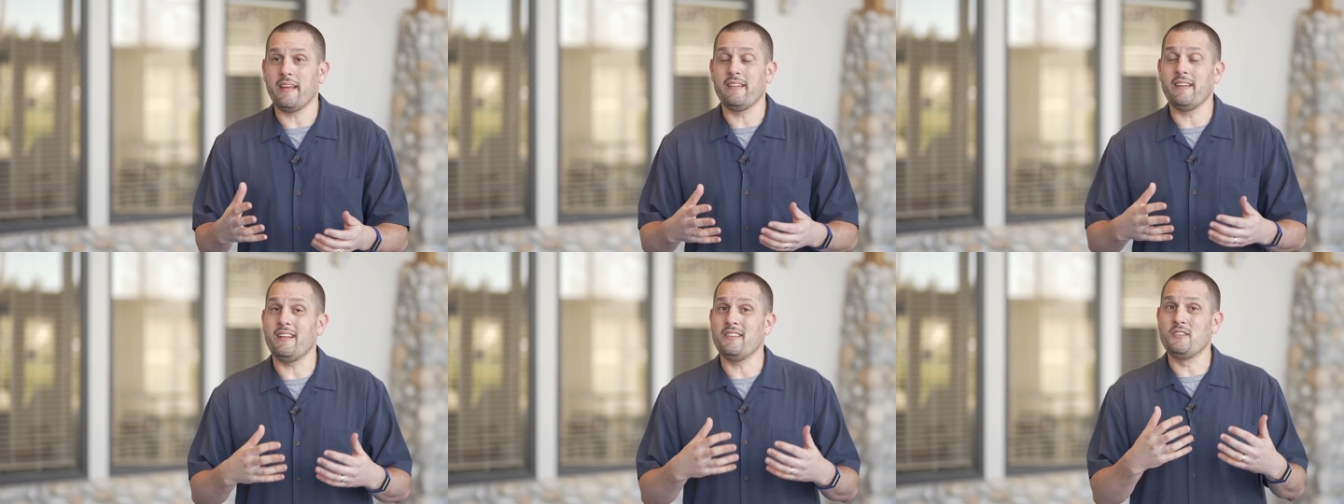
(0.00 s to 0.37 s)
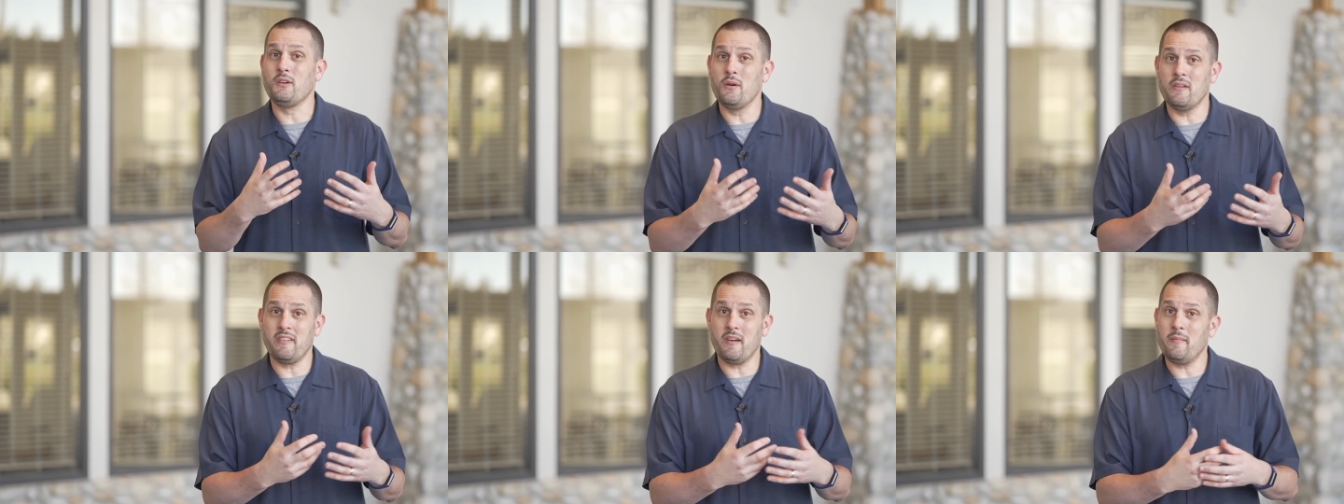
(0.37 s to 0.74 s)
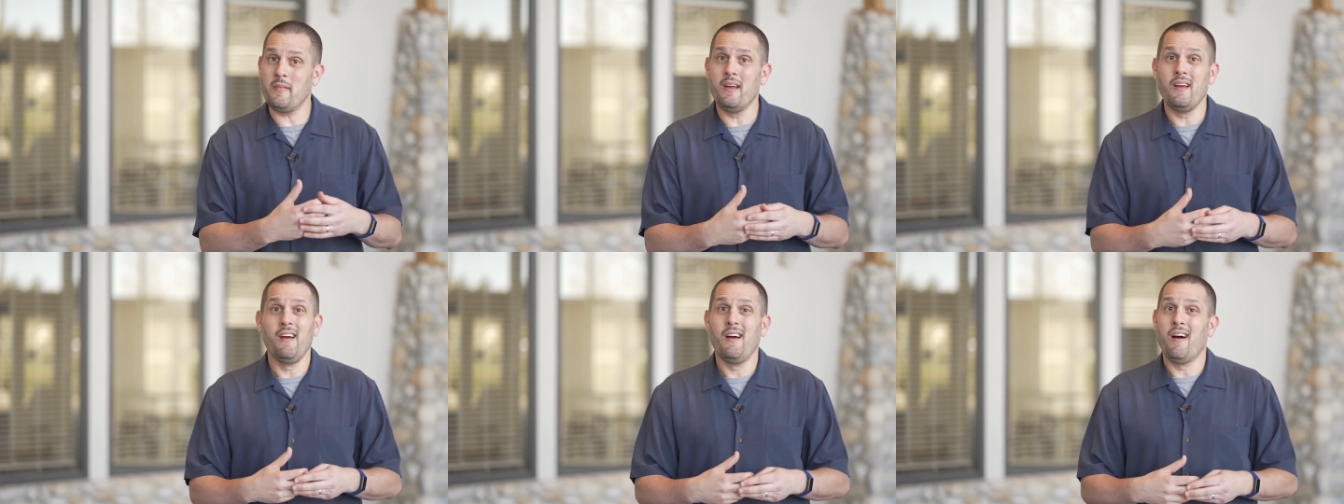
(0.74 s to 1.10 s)
And 2 of them
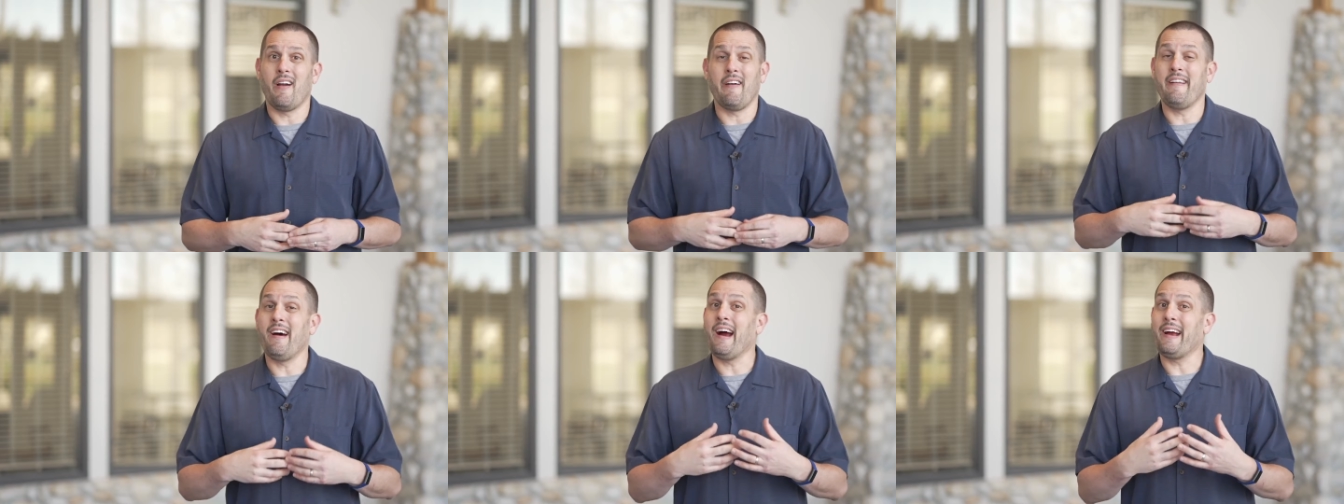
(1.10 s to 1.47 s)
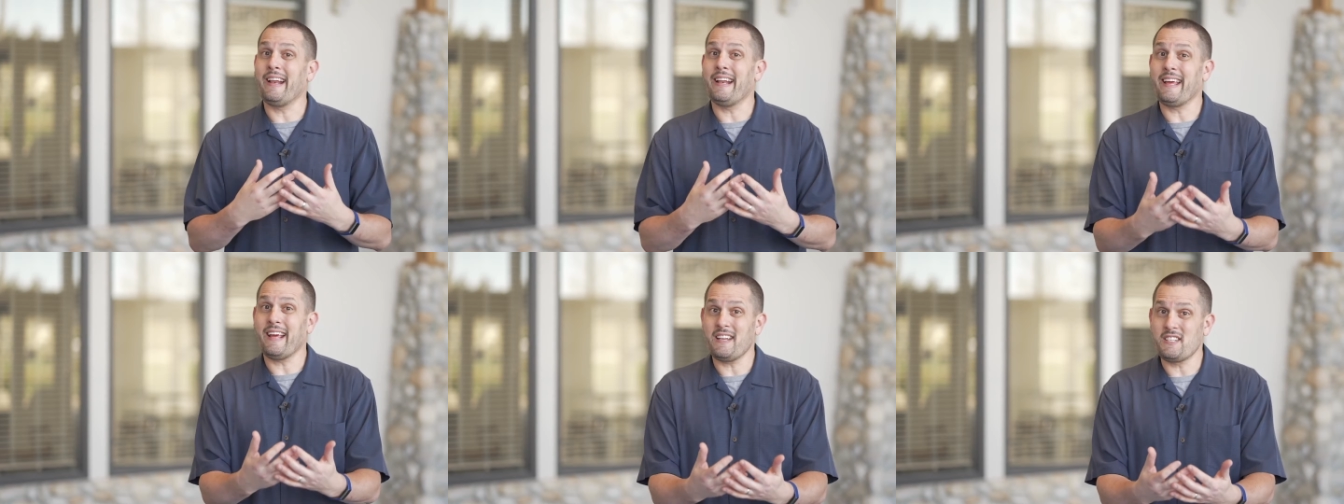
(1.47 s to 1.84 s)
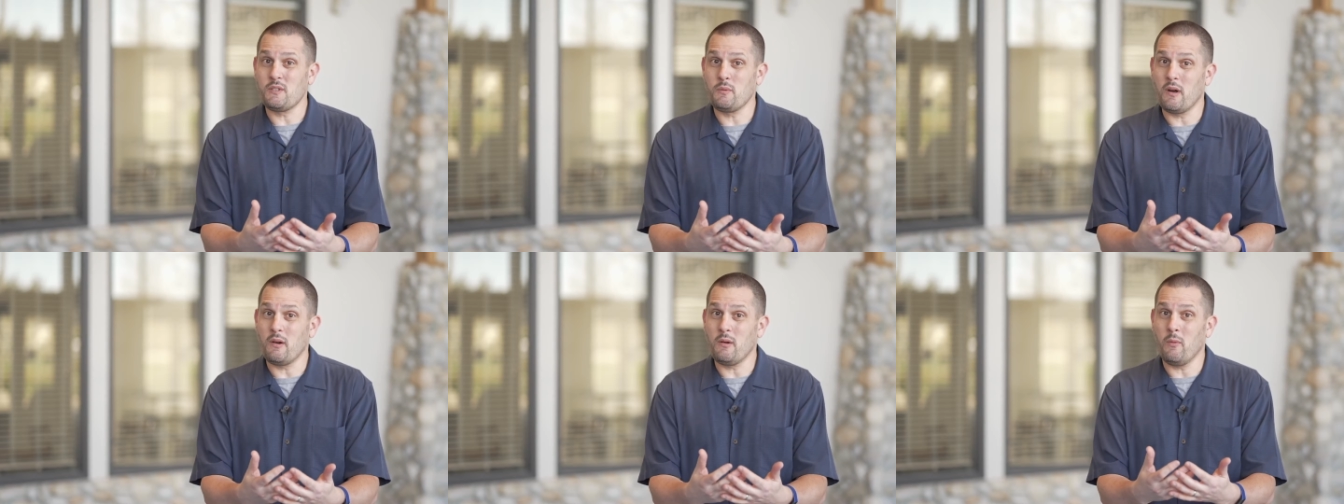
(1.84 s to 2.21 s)
are not going to get us
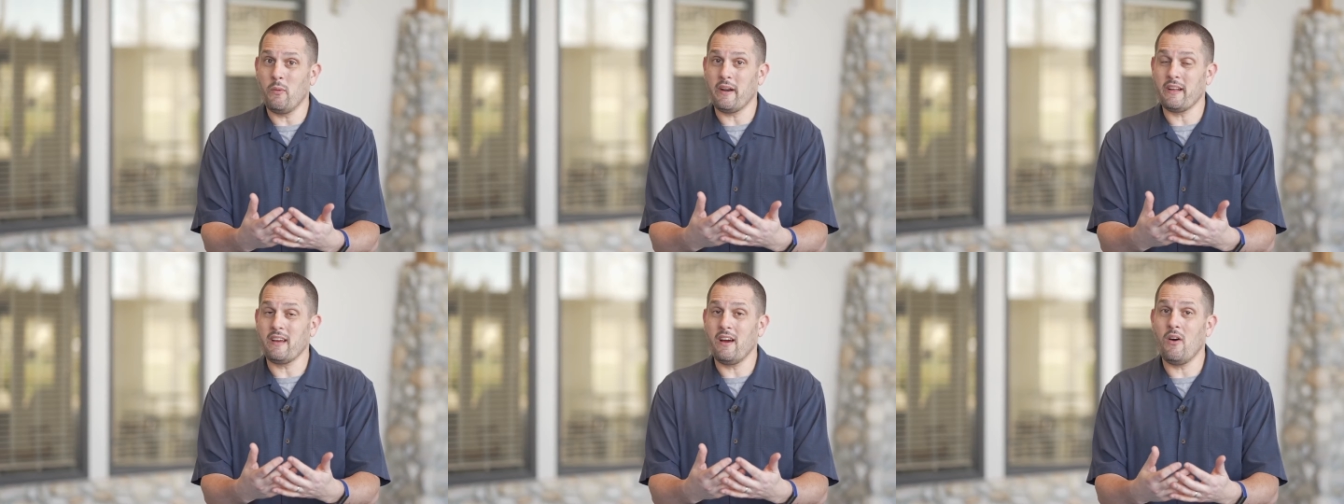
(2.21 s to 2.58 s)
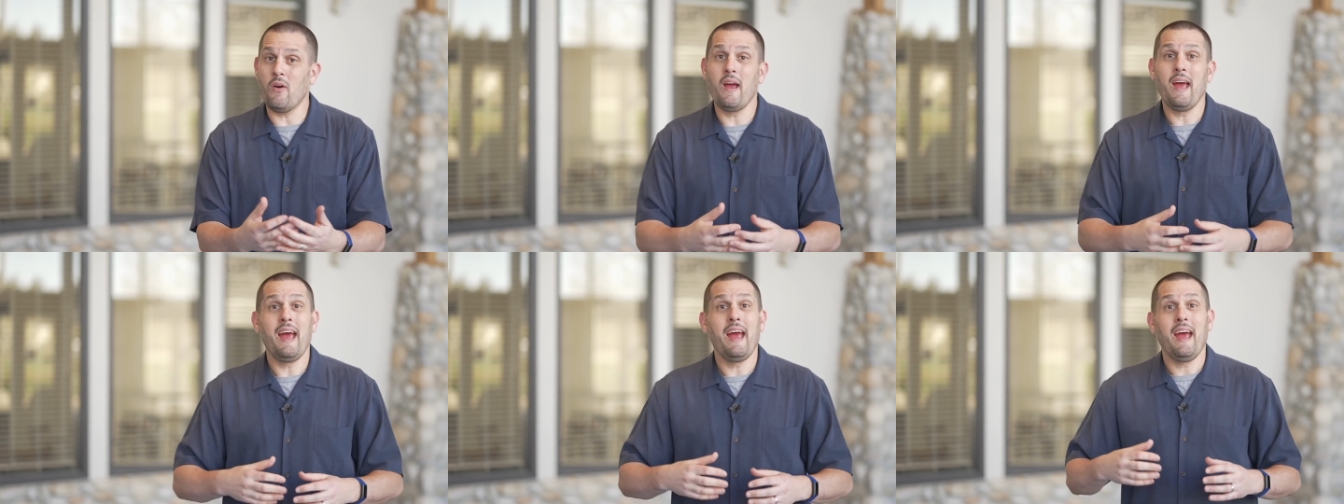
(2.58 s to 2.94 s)
to where we want to go,